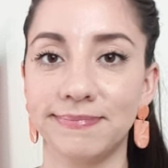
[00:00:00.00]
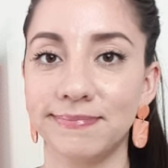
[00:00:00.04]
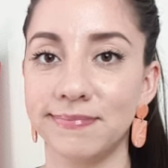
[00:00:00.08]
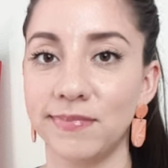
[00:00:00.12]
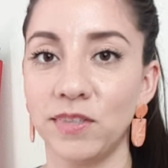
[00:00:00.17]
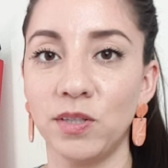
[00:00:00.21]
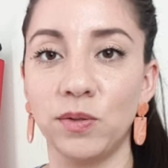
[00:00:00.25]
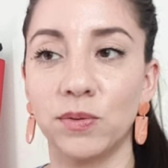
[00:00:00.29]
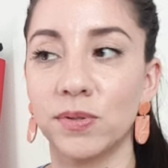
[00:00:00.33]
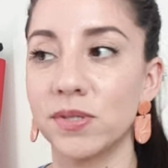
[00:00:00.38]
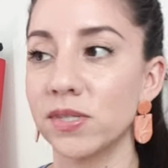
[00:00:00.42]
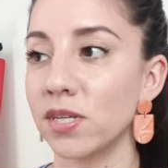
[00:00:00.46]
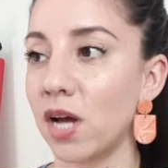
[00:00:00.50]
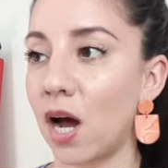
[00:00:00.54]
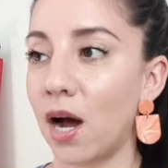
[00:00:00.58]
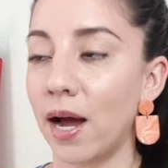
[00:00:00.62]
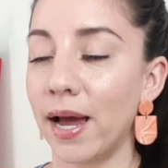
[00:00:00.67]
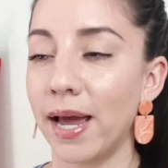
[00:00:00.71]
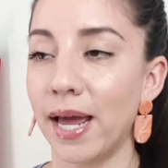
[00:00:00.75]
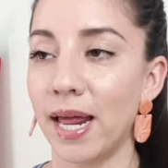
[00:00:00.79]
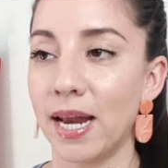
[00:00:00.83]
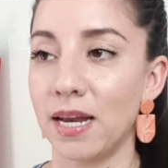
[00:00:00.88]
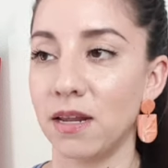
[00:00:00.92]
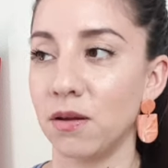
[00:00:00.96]
you saw
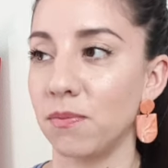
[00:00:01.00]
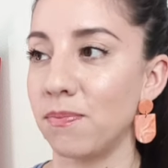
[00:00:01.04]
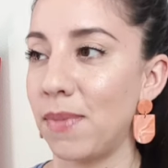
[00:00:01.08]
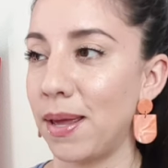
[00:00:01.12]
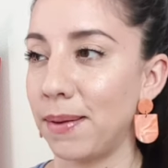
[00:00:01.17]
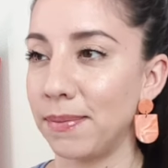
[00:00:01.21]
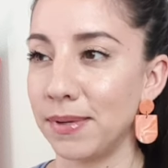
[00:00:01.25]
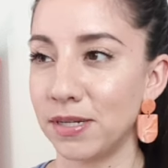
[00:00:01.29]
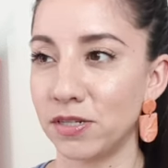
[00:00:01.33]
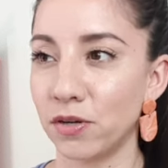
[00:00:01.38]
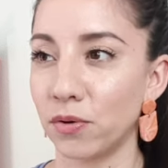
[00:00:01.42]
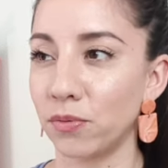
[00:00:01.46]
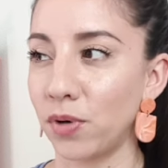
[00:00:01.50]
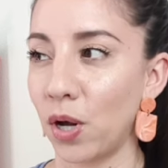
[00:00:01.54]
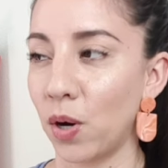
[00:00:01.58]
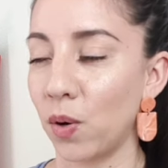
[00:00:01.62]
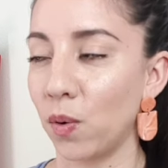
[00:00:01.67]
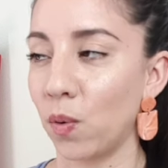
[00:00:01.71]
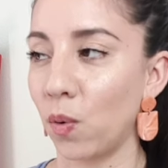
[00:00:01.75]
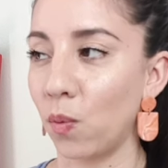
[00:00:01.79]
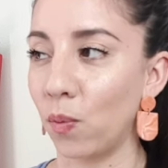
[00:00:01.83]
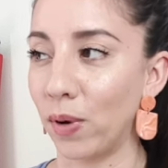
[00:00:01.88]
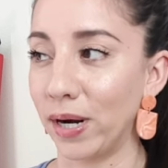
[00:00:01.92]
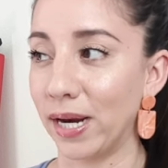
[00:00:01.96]
it and you maybe don't know
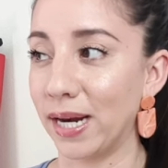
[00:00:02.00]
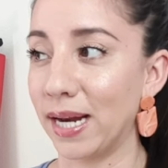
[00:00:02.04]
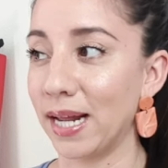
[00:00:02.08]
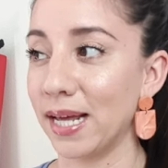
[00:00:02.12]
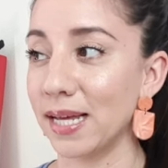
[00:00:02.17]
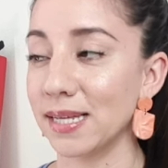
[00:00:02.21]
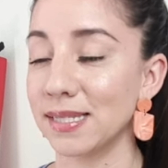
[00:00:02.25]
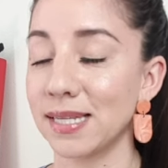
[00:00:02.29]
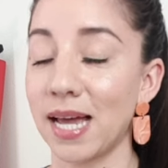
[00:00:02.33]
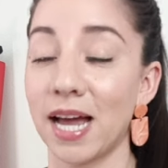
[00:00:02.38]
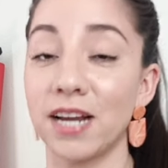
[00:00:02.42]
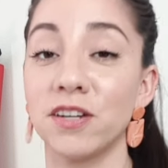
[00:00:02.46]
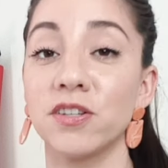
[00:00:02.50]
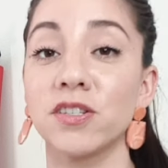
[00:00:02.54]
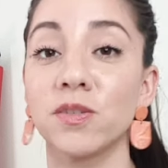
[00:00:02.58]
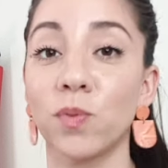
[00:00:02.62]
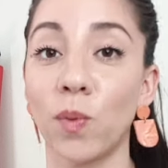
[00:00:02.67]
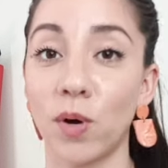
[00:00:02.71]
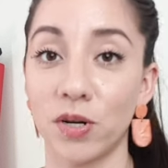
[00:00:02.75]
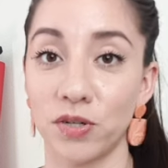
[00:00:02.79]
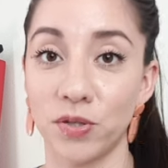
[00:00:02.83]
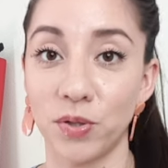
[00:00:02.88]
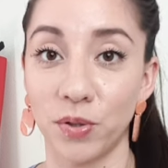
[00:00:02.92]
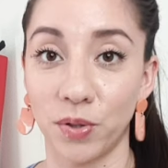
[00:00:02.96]
what it is, I just
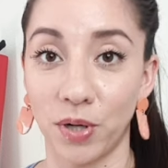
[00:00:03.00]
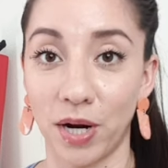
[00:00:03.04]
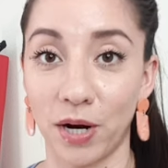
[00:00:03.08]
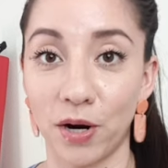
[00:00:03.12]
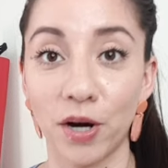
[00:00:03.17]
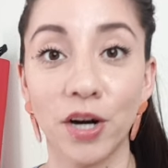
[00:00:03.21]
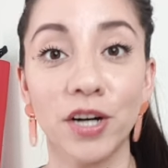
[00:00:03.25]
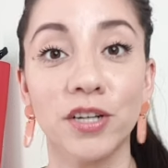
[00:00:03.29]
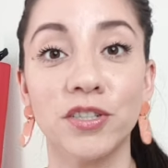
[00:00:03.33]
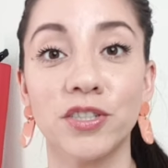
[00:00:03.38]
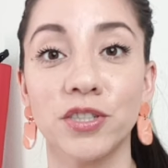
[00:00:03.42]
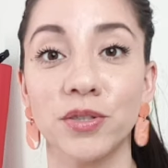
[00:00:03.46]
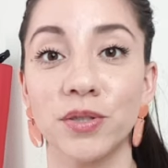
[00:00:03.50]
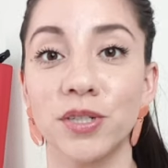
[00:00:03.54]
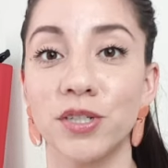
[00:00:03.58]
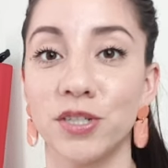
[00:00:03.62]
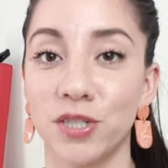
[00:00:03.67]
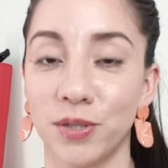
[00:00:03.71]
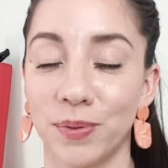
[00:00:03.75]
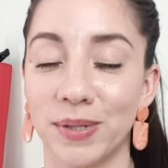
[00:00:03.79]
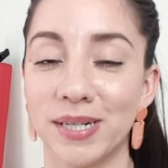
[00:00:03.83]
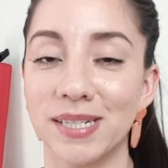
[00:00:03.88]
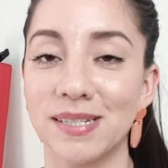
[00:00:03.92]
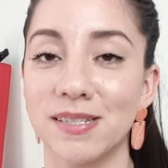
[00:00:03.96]
want to encourage you to
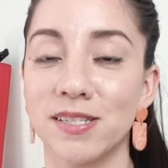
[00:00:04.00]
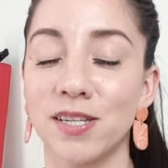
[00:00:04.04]
do it.